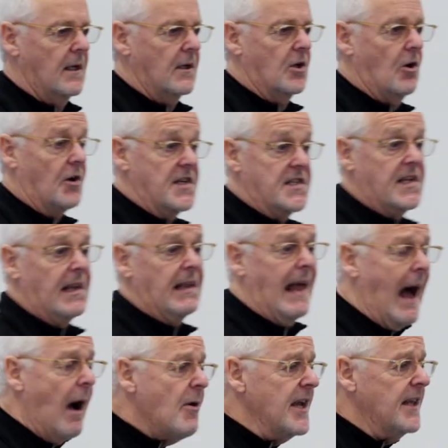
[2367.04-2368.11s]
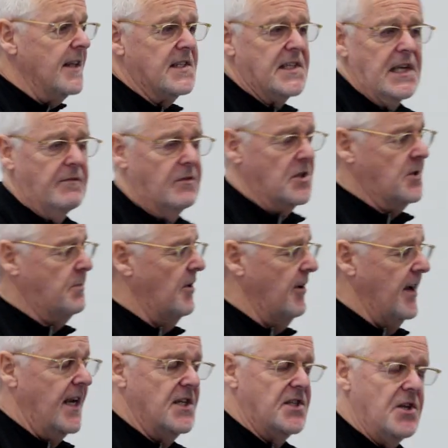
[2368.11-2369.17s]
God is allowing this evil
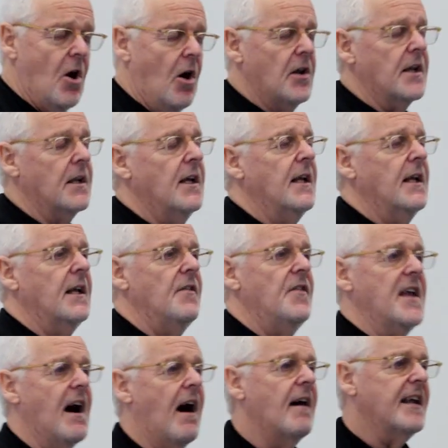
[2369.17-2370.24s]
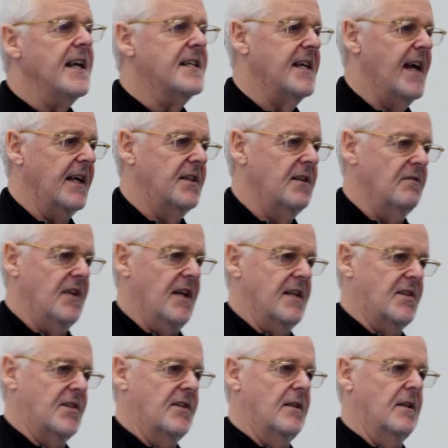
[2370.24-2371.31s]
spirit. He's not the architect of
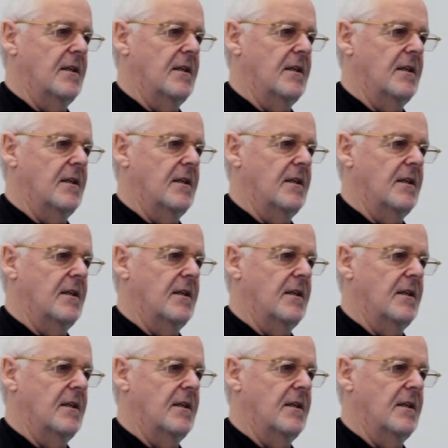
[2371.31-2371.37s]
this.